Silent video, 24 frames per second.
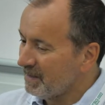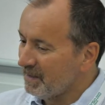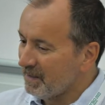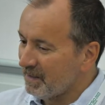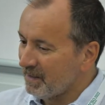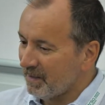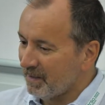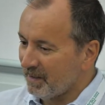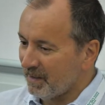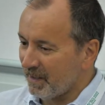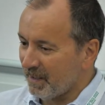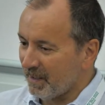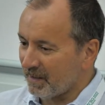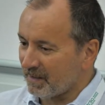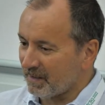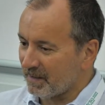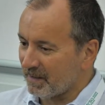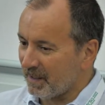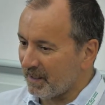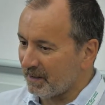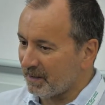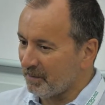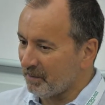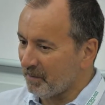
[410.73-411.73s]
that
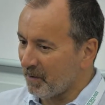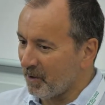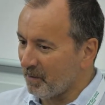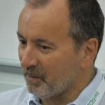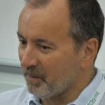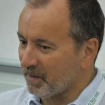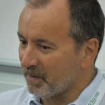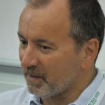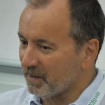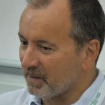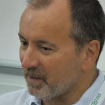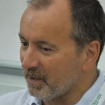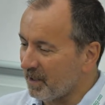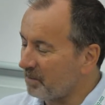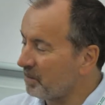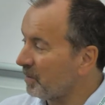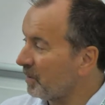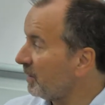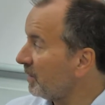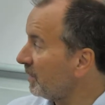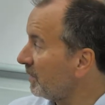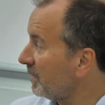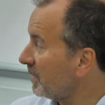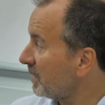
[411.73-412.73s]
at the moment is not
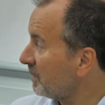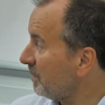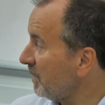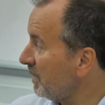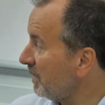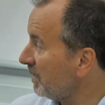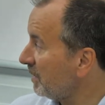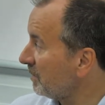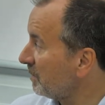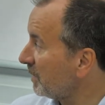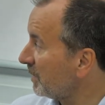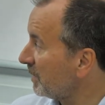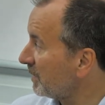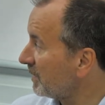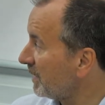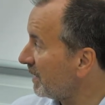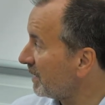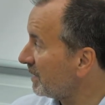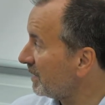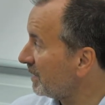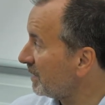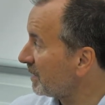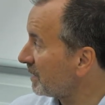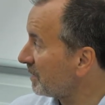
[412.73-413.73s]
politically expedient because it
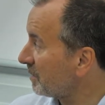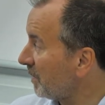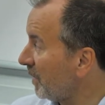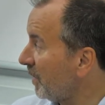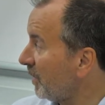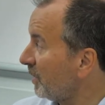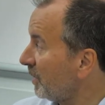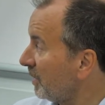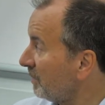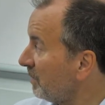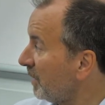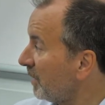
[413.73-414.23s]
hasn't exploded,